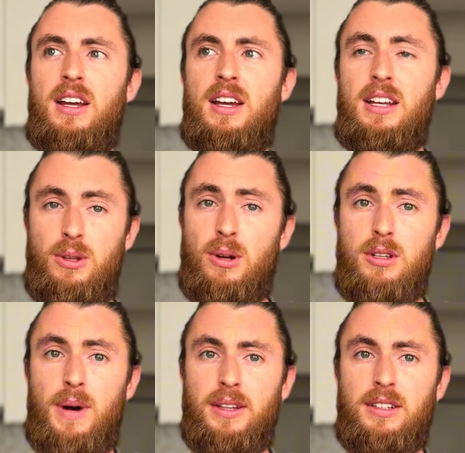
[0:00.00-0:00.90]
he talks
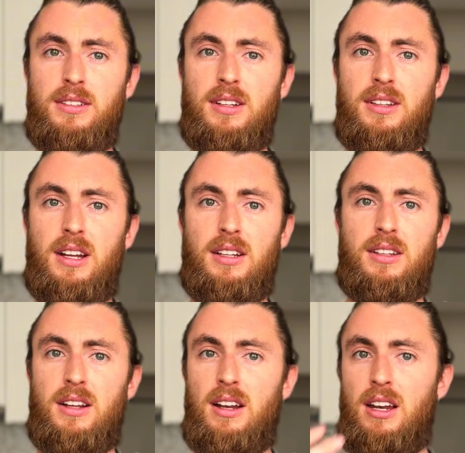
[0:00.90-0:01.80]
about this that
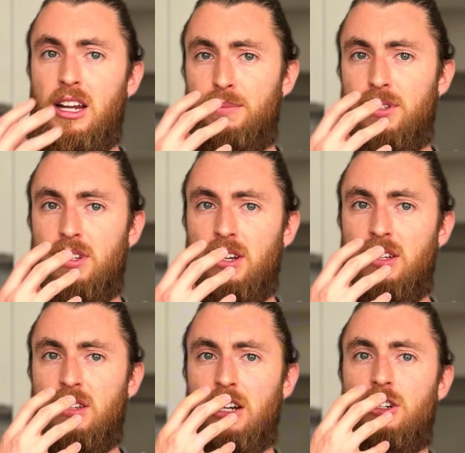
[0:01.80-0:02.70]
lips
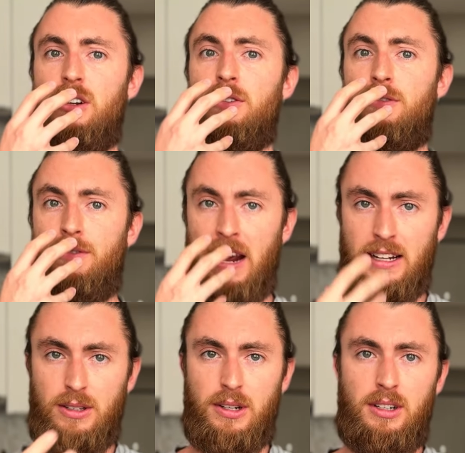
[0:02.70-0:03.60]
is actually a
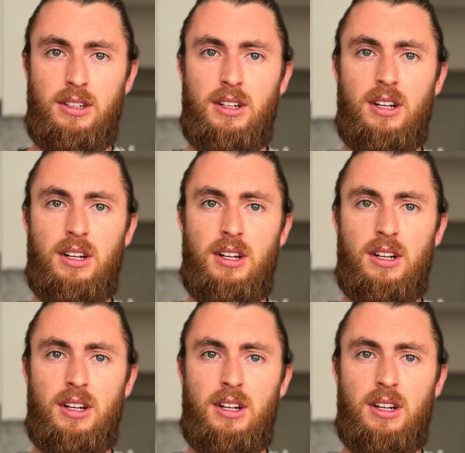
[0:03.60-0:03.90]
vector